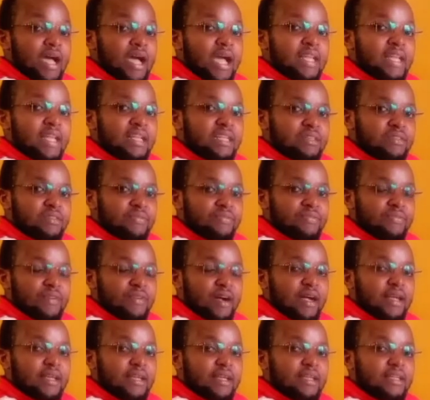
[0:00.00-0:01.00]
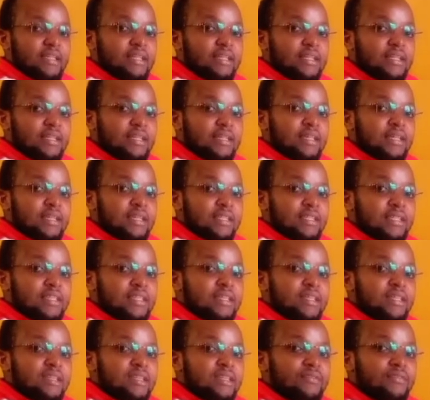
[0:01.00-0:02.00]
identify
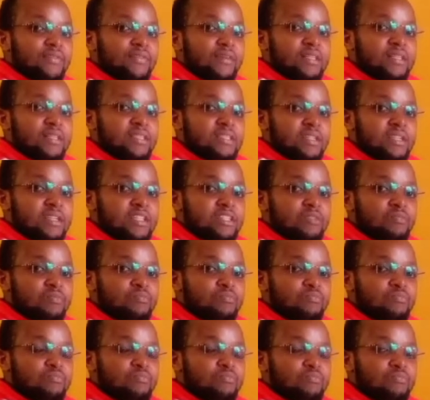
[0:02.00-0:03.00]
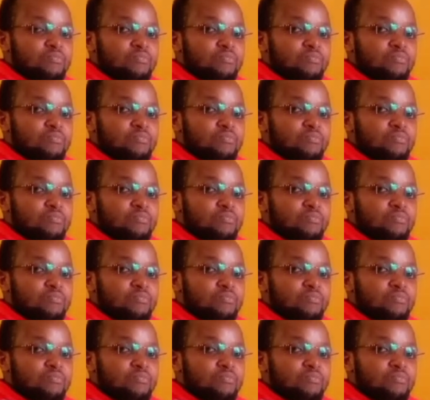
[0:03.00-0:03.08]
the difference in